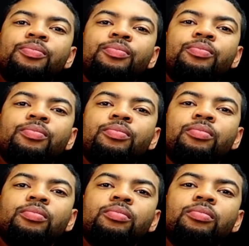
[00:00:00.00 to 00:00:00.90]

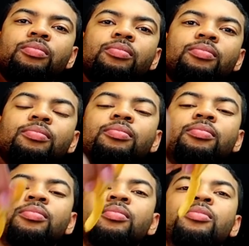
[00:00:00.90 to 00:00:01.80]

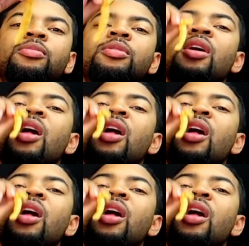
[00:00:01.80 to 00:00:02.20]
This person isn't speaking.